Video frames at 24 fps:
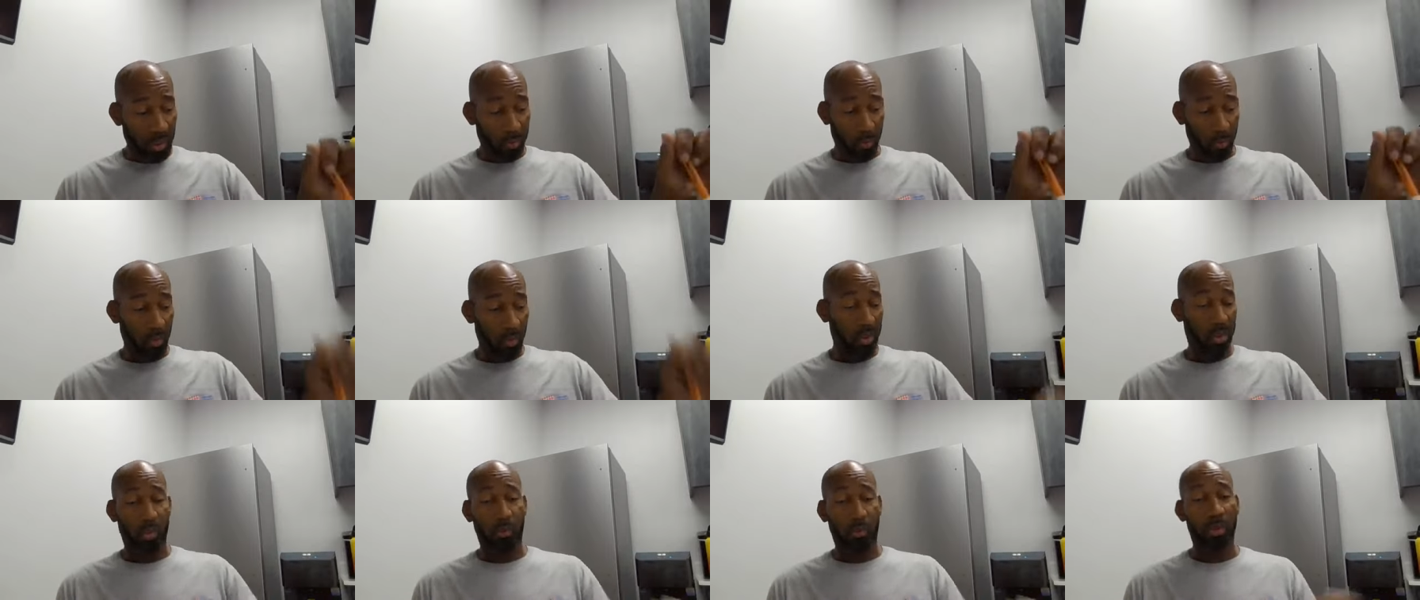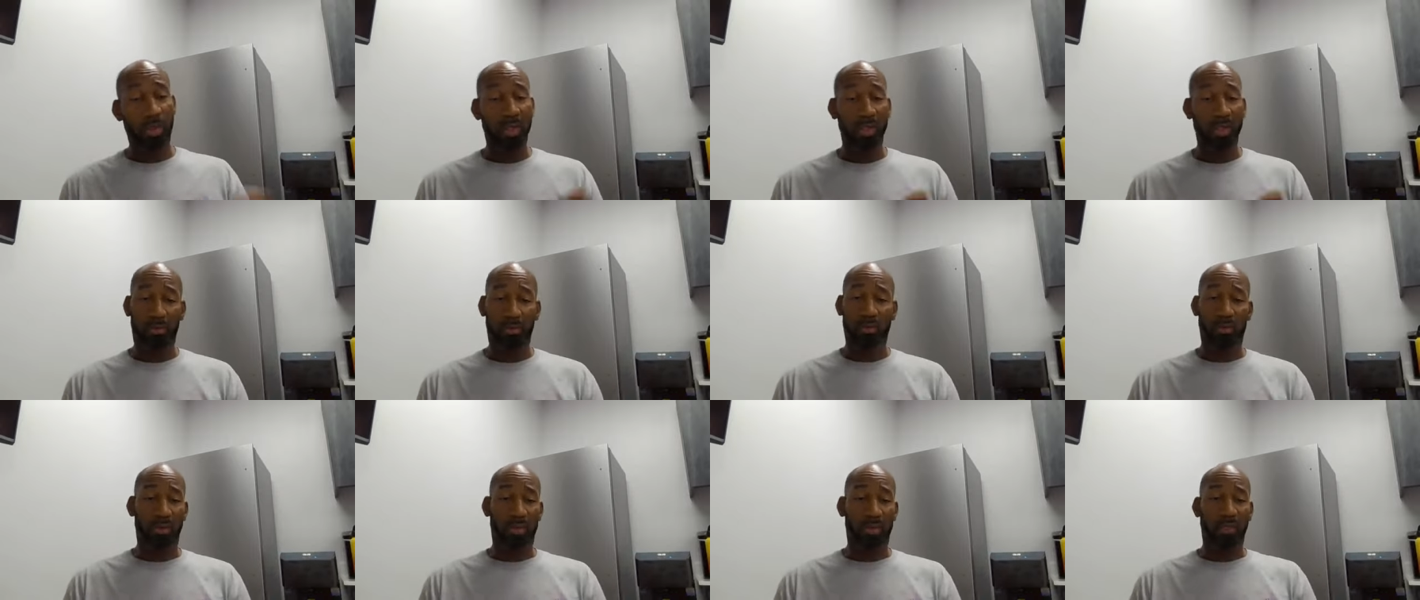one and only
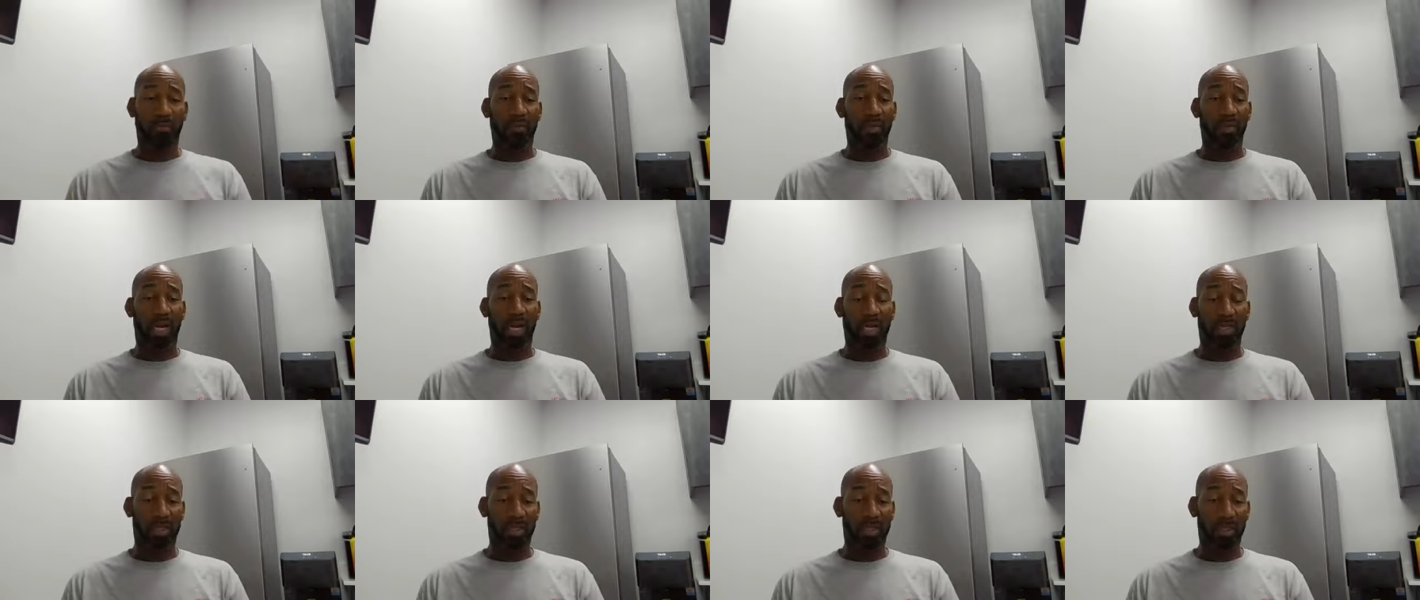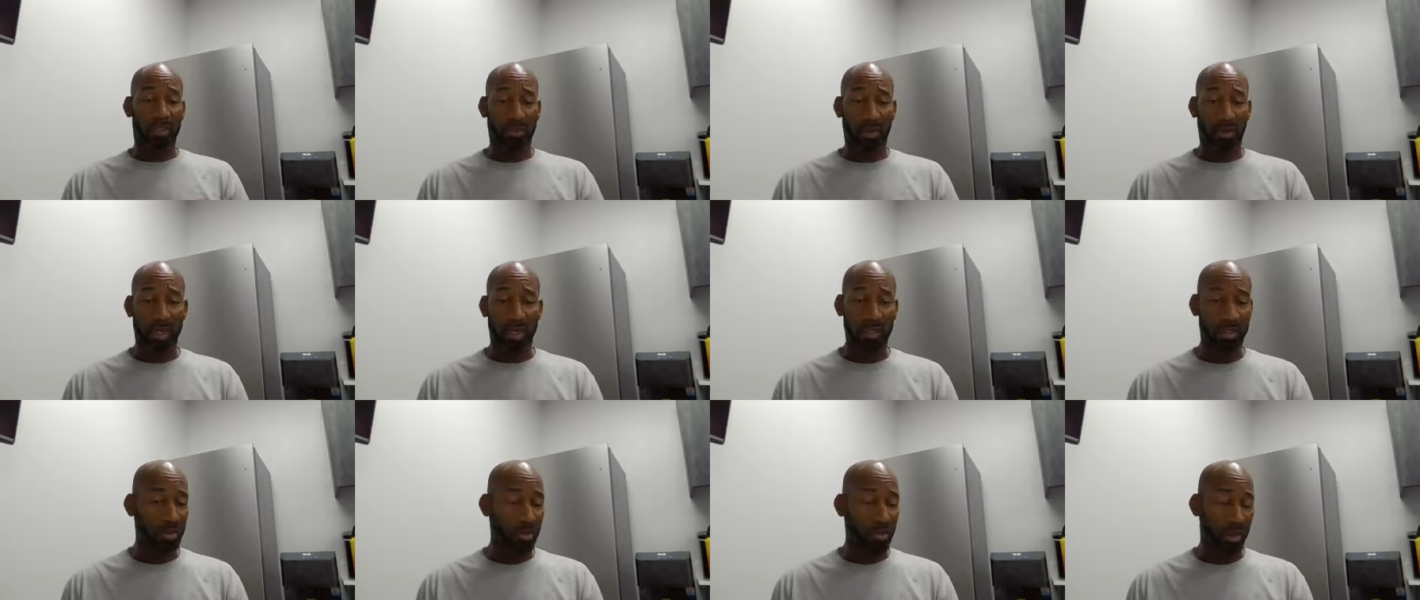true living God, Jesus
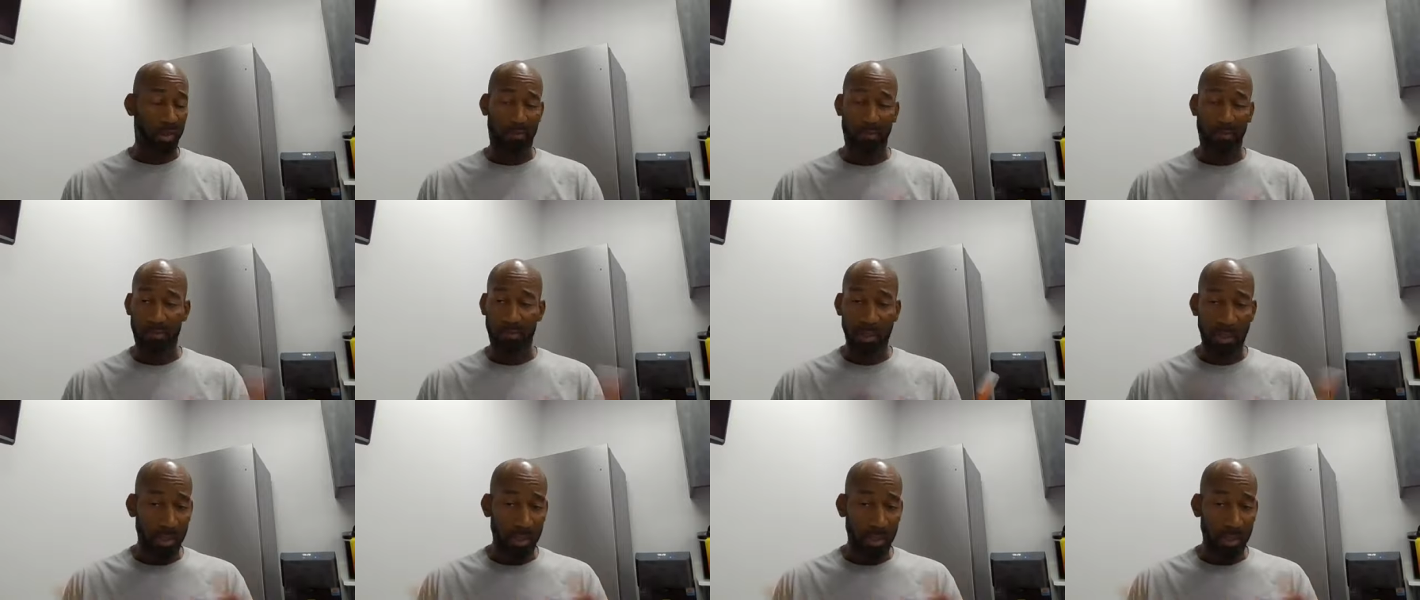Christ. You're not.